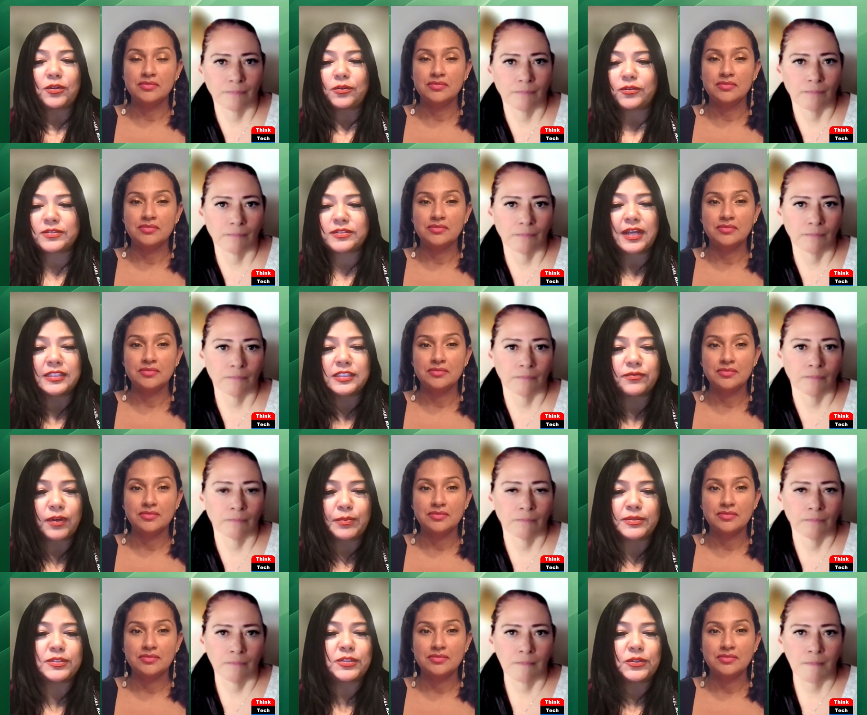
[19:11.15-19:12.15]
Speaker 1: you know, there's lots of
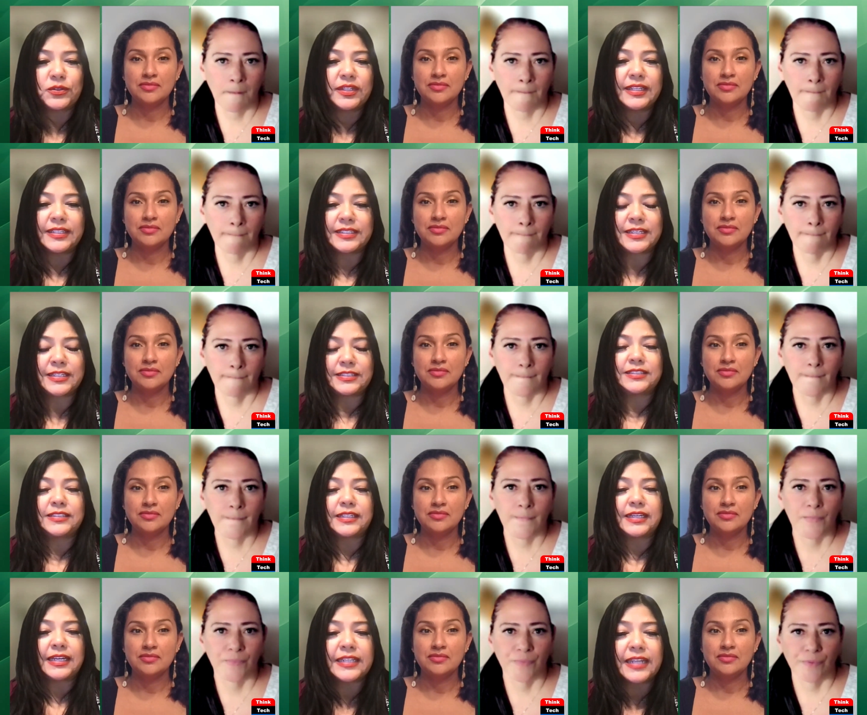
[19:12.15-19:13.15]
opportunity to
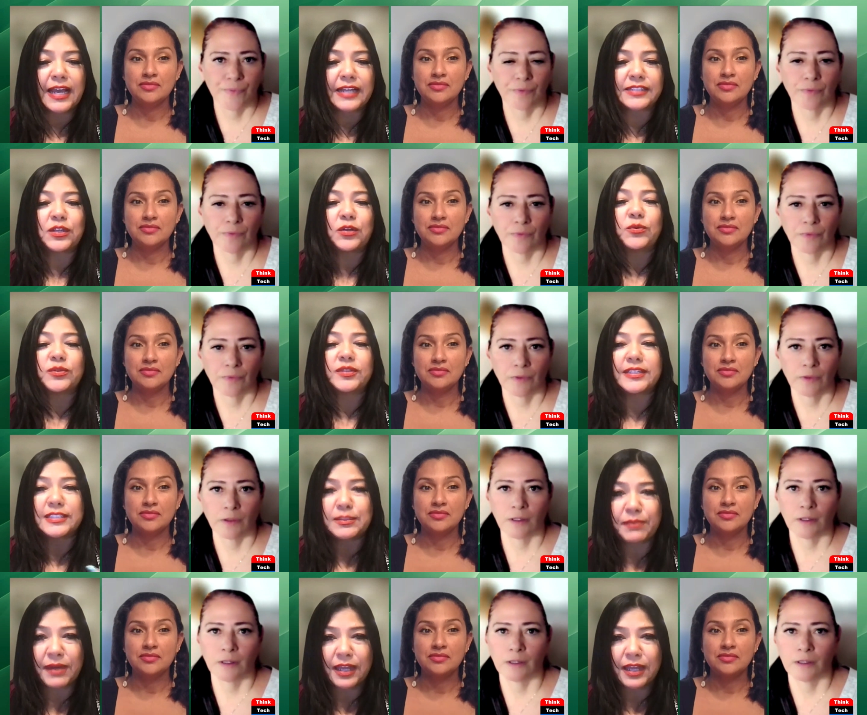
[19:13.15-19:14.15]
connect with the
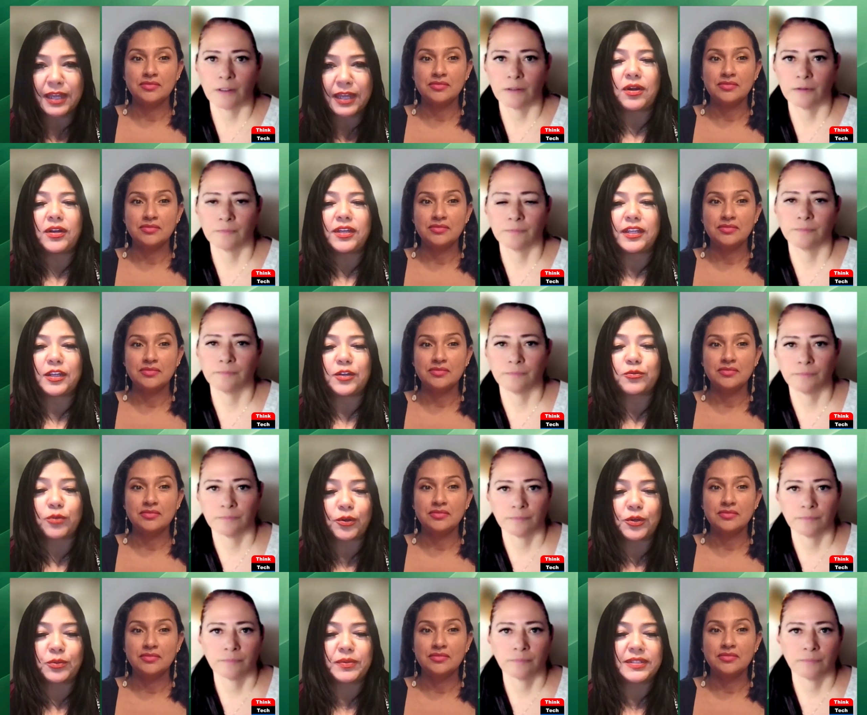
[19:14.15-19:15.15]
Hispanic market and grow
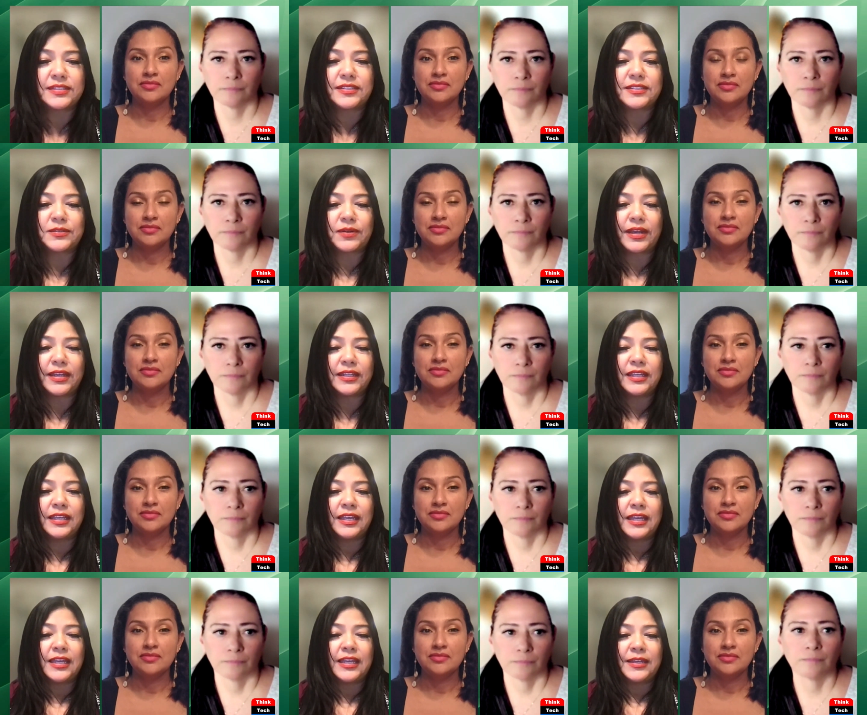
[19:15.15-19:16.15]
your business, right?
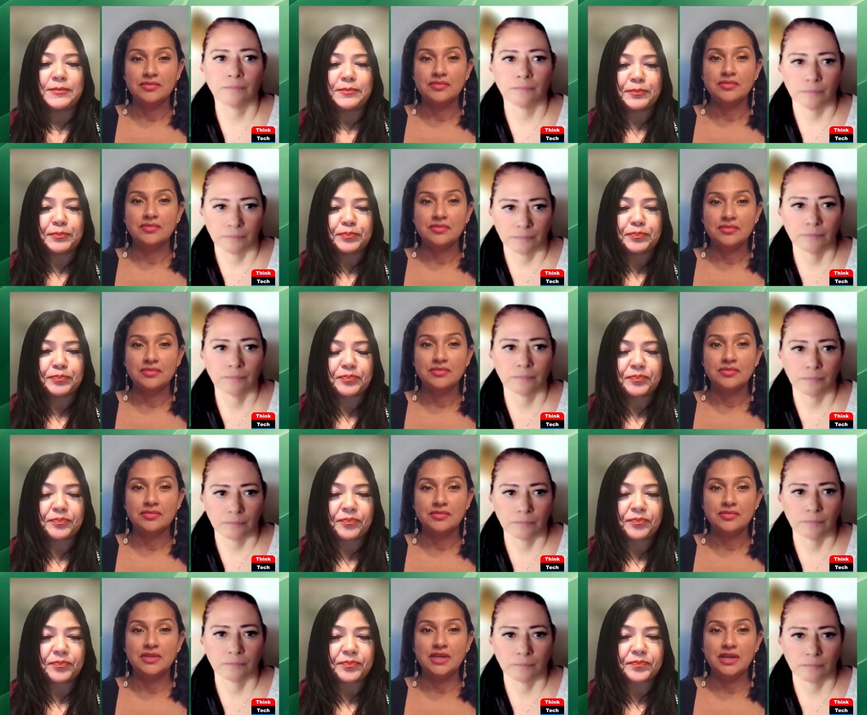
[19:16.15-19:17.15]

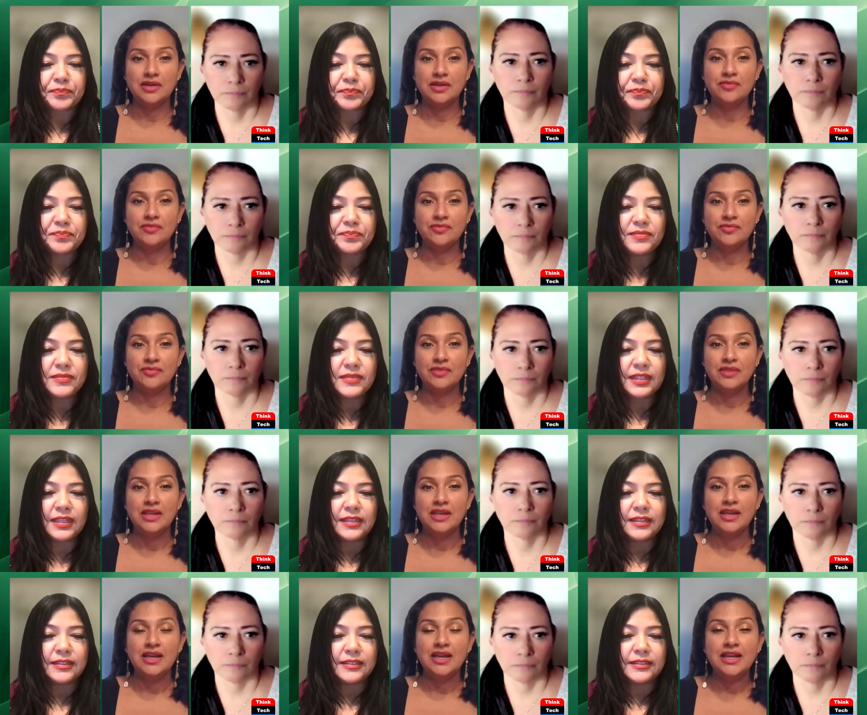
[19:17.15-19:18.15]
Speaker 2: Yeah.
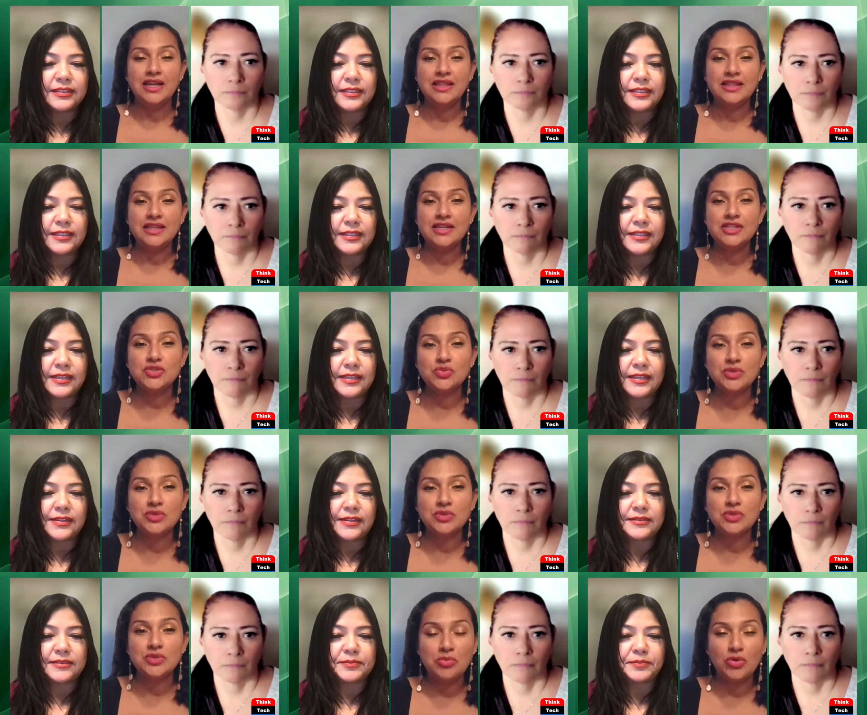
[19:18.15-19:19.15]
And I think it's
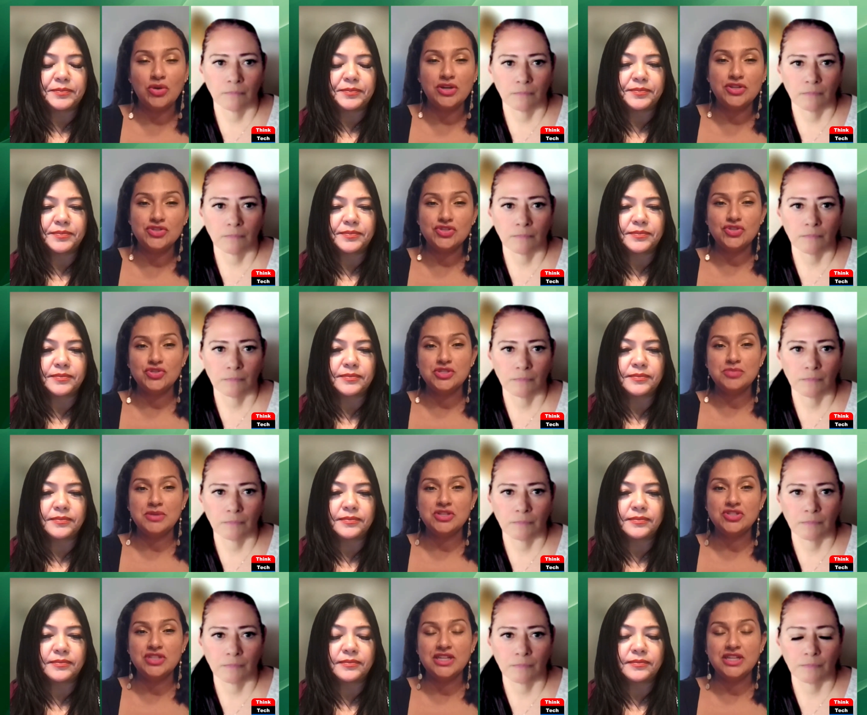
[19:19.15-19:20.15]
really important too,
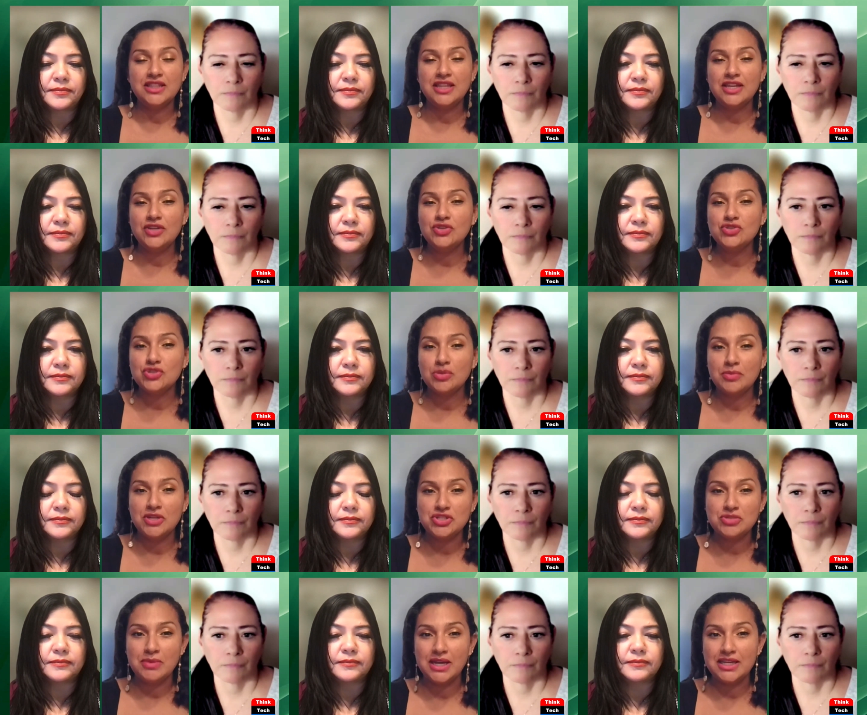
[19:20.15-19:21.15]
especially, and thank you so
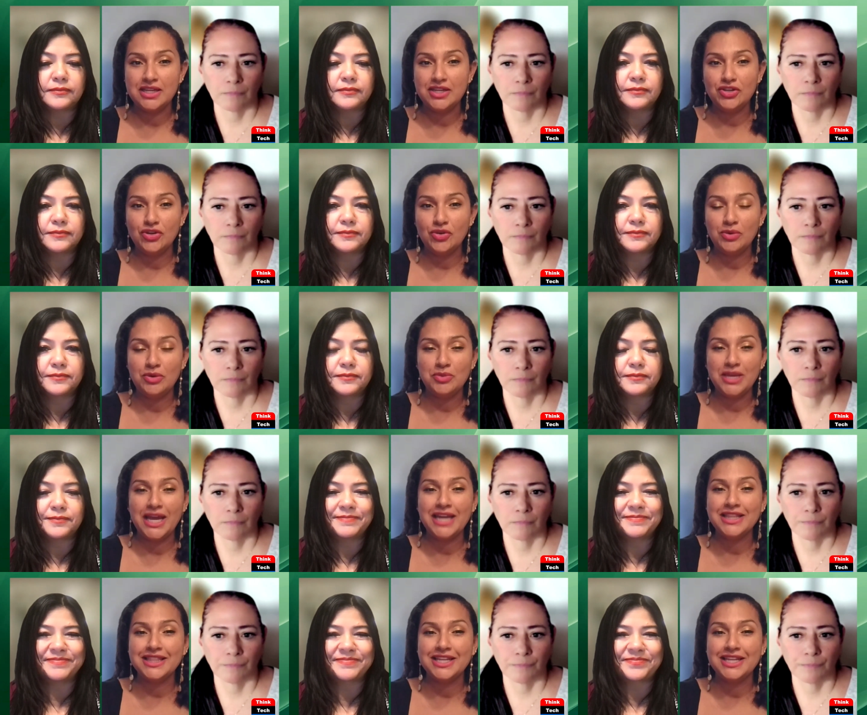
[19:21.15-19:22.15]
much, Mari. You know, when we
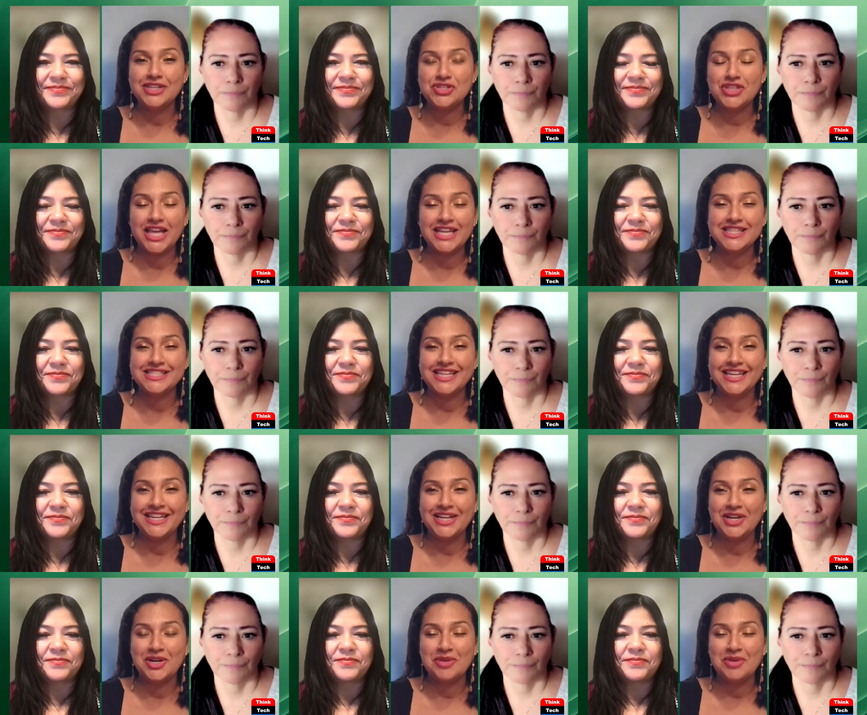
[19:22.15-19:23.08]
had lunch that day,